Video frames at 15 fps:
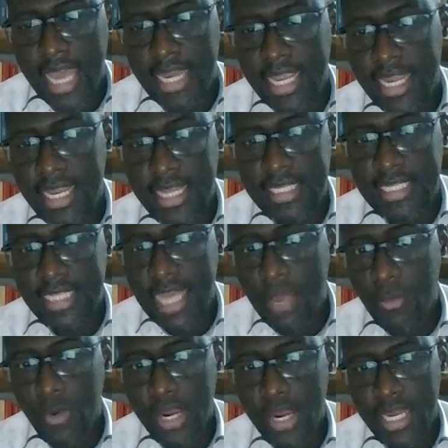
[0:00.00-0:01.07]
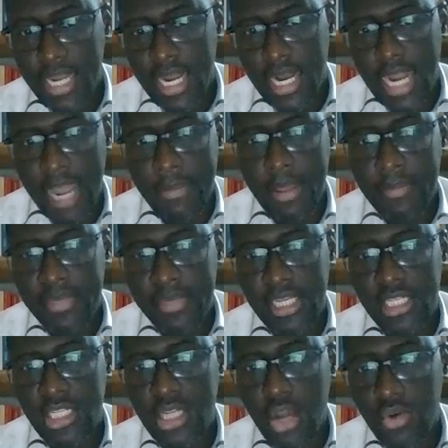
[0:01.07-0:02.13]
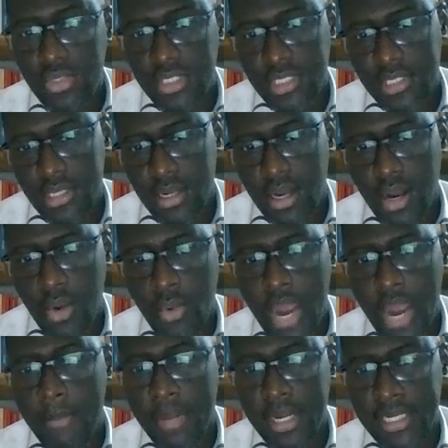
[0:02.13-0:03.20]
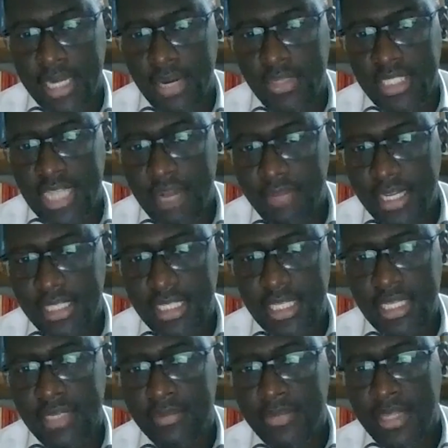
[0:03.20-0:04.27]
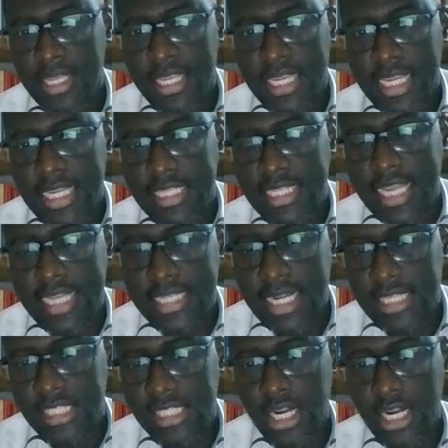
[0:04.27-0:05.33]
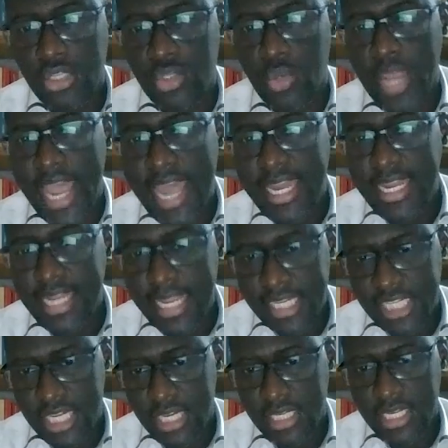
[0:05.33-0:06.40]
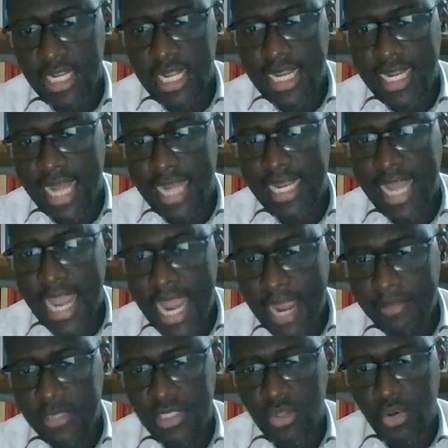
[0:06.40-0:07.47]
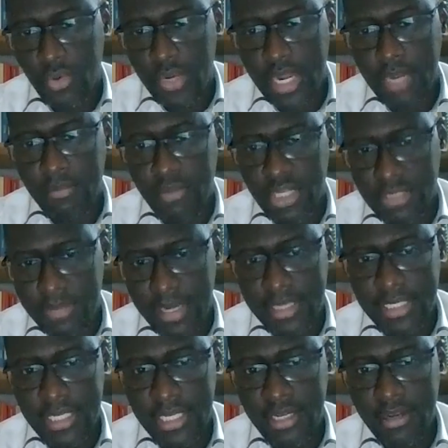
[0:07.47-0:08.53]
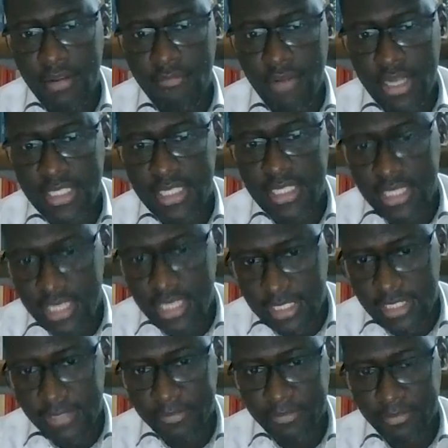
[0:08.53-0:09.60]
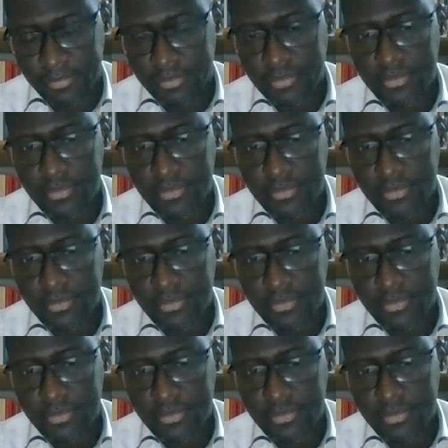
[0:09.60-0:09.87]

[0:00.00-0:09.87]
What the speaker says: And in the same way, MMT shows why monetary sovereignty is essential to any nation that aims to create prosperity for its citizens.